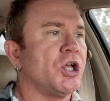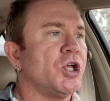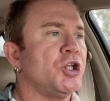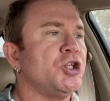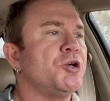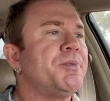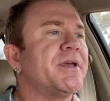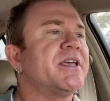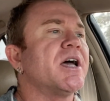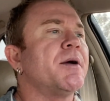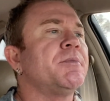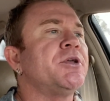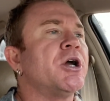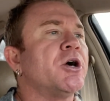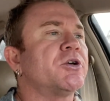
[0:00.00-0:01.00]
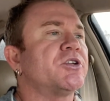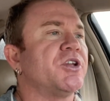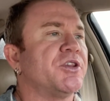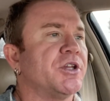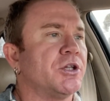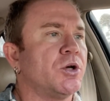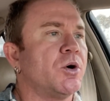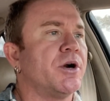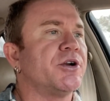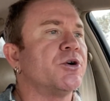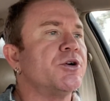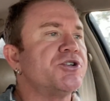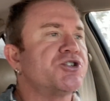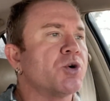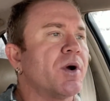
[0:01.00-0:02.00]
You become yoked to the Lord or
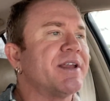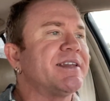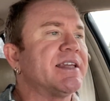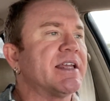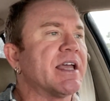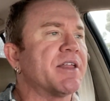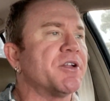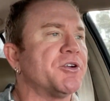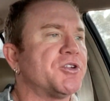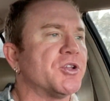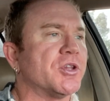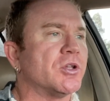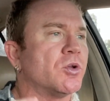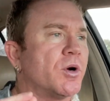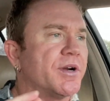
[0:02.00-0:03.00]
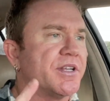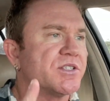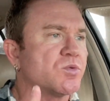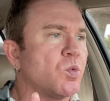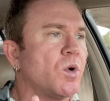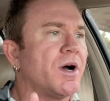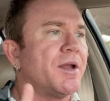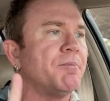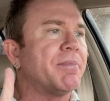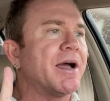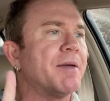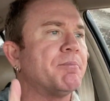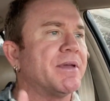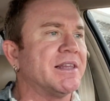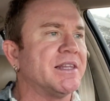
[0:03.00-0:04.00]
joined together to the Lord as one by
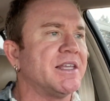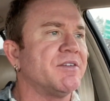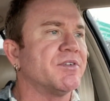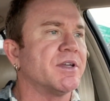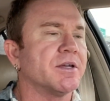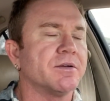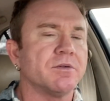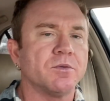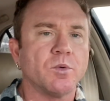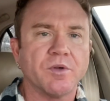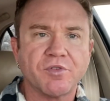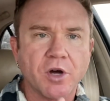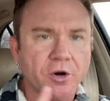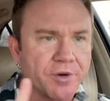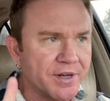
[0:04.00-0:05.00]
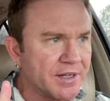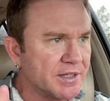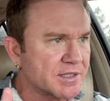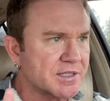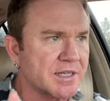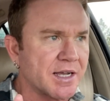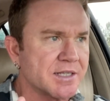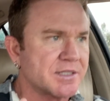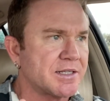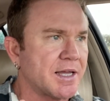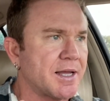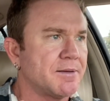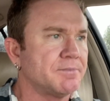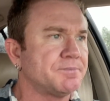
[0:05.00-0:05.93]
believing. We've already discussed that.